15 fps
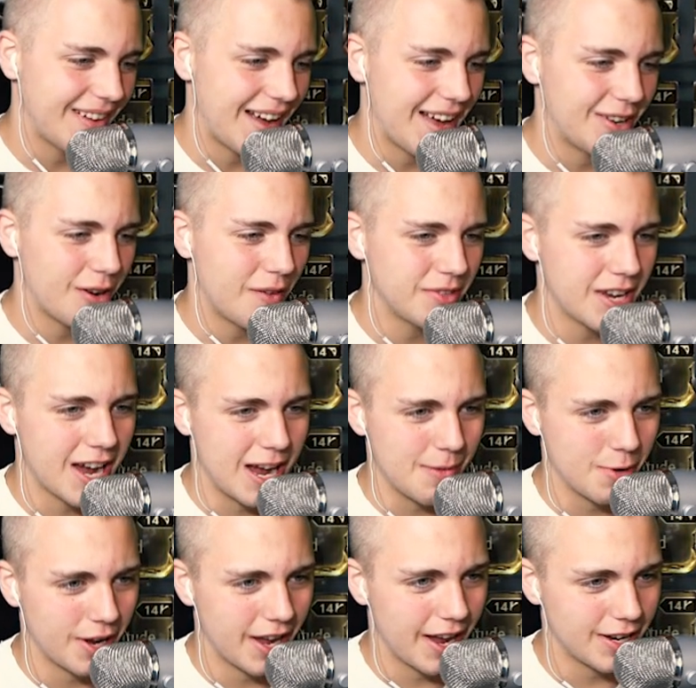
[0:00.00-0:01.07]
I don't have time.
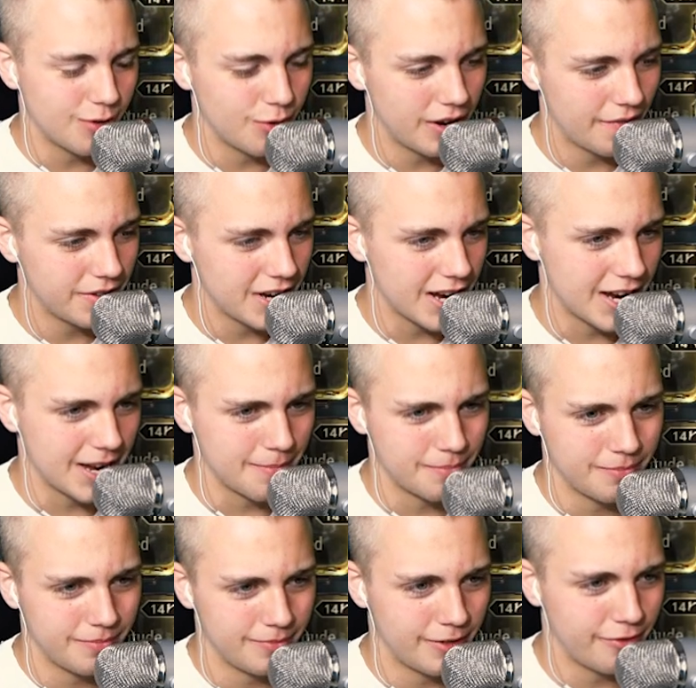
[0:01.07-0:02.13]
Okay, I don't have
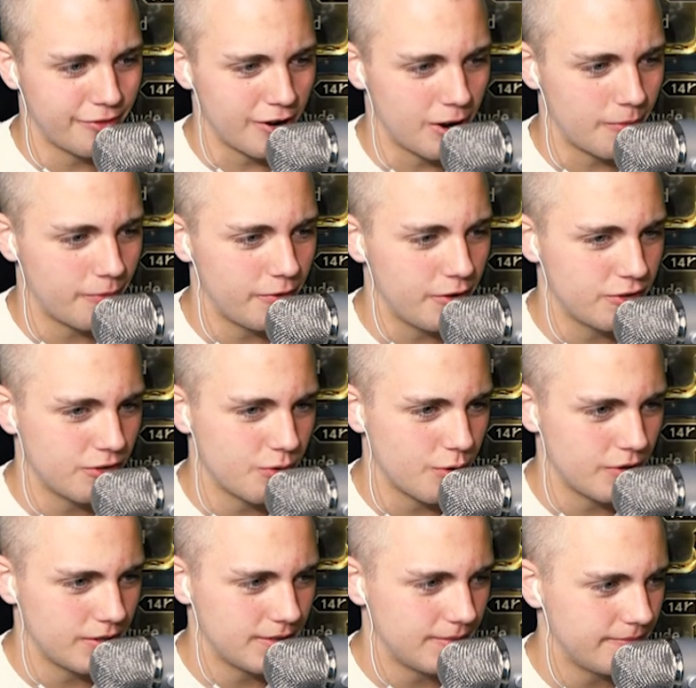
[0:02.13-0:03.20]
time to farm fusion
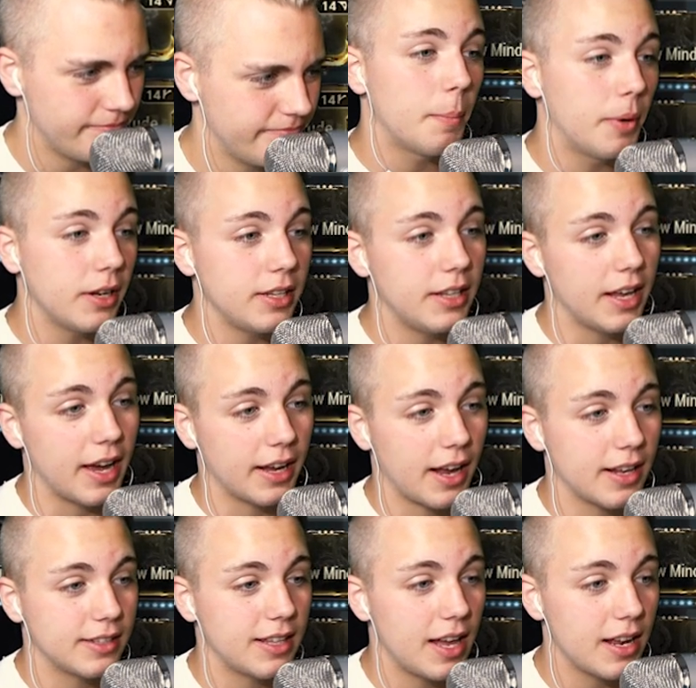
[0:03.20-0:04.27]
cores. But yeah,
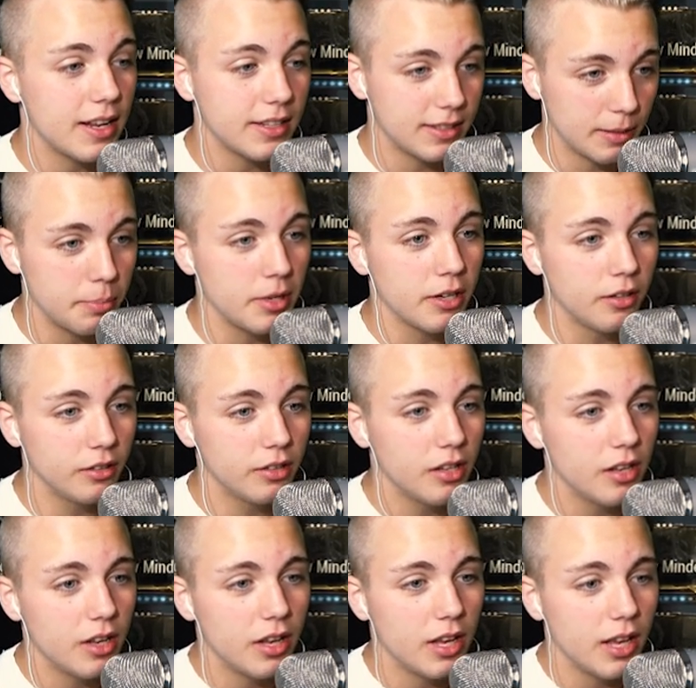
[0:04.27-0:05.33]
guys, that is the build,
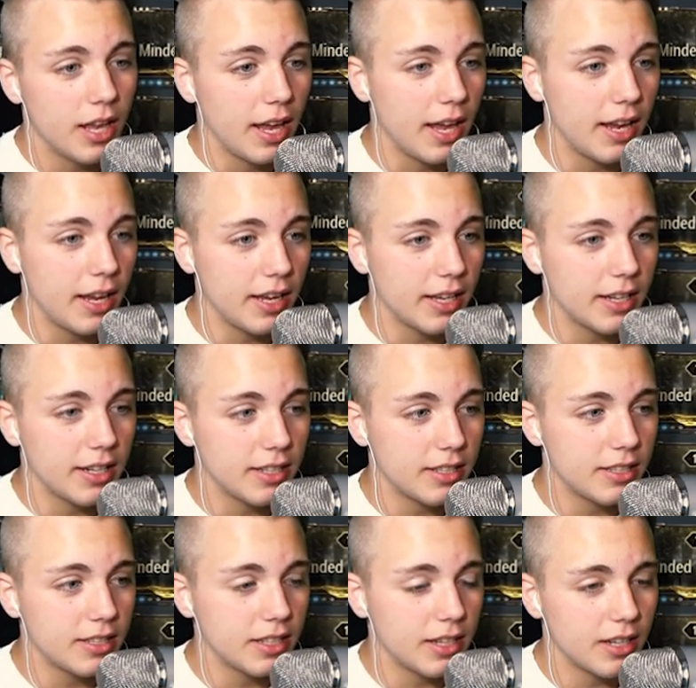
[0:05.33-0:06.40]

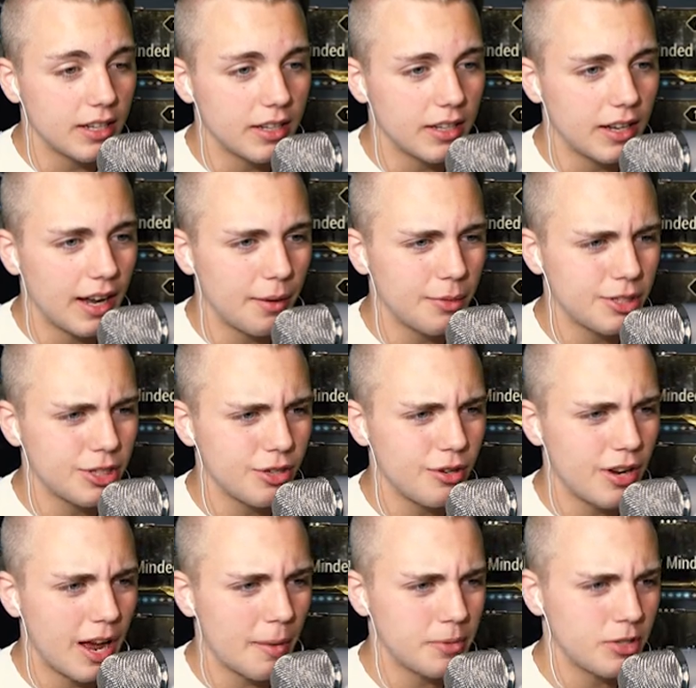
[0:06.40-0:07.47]
and I would show you
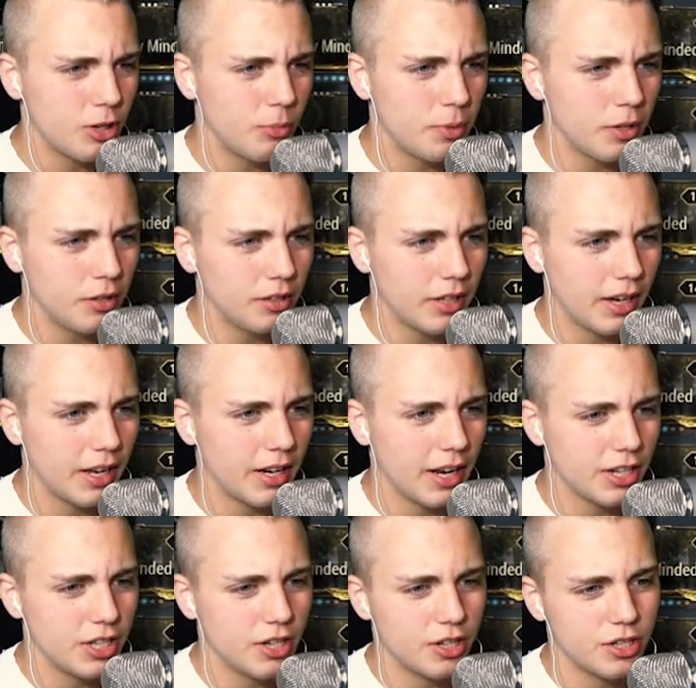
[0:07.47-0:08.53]
an optional build. I can
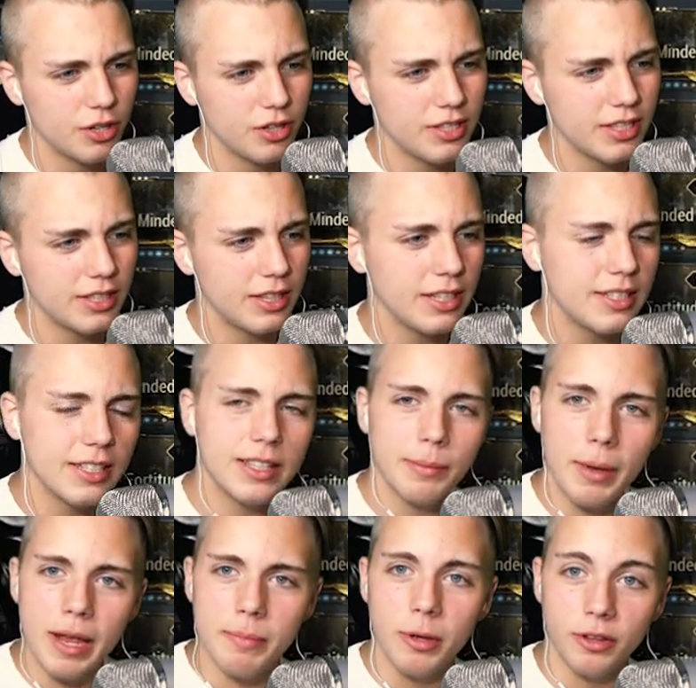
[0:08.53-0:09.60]
actually just show. This is the
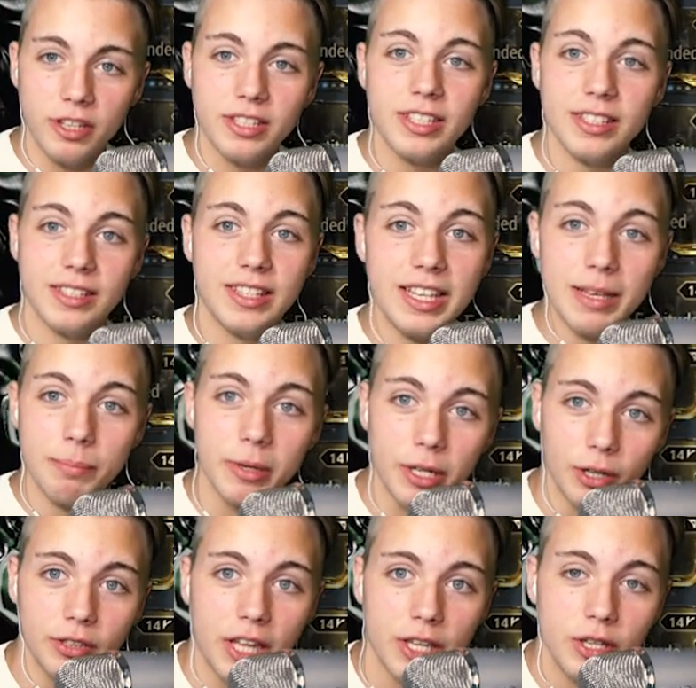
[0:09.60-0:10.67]
main build. This is the
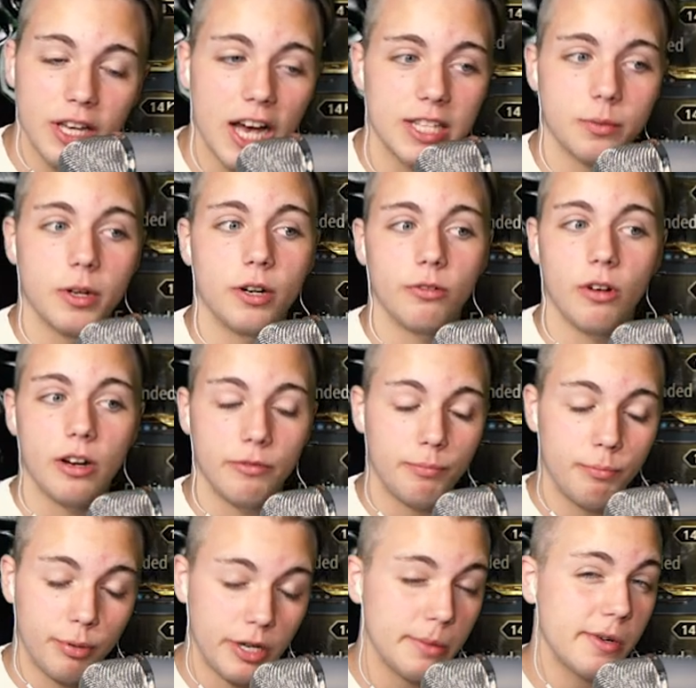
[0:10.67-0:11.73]
build that you guys want to run
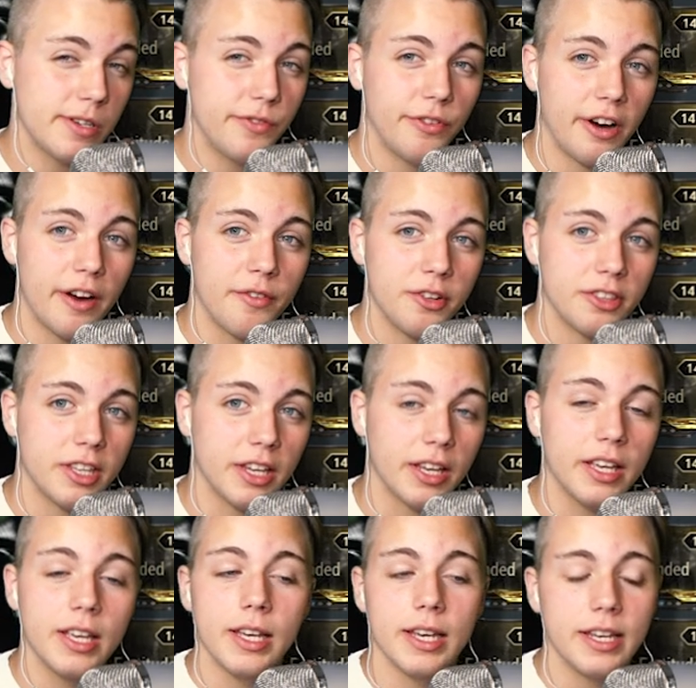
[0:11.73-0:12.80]
pretty much for everything.
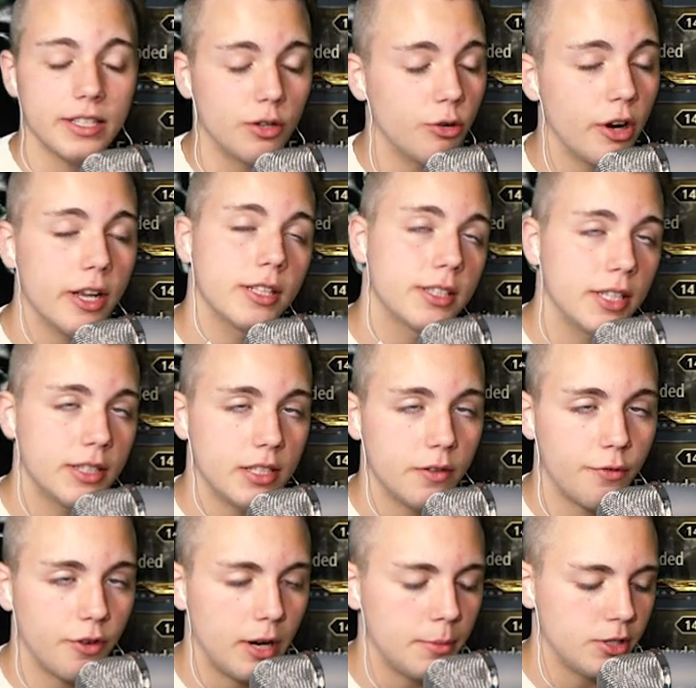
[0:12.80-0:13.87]
He's a great CC
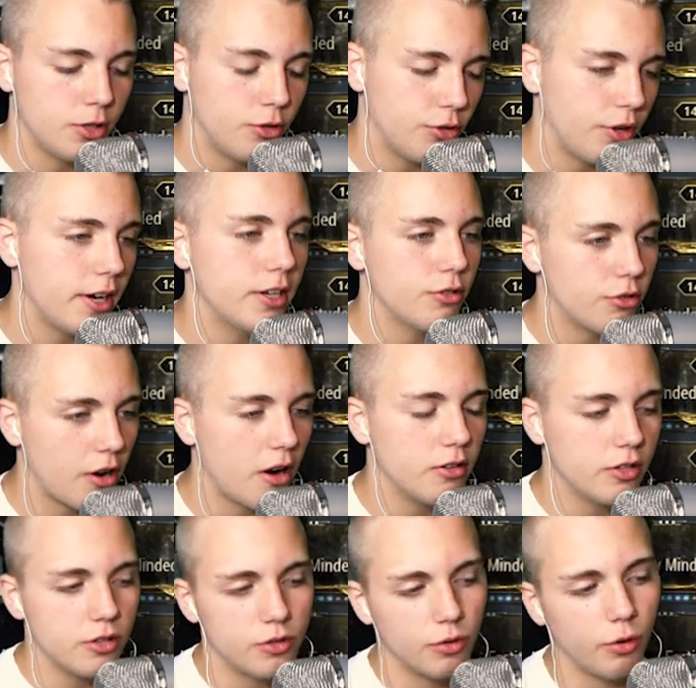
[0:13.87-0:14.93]
frame. He's a great
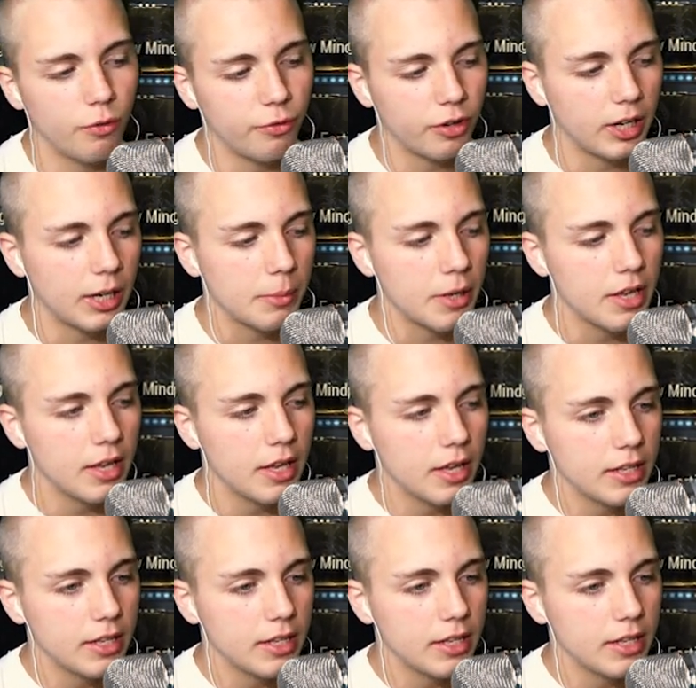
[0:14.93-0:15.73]
crowd control frame.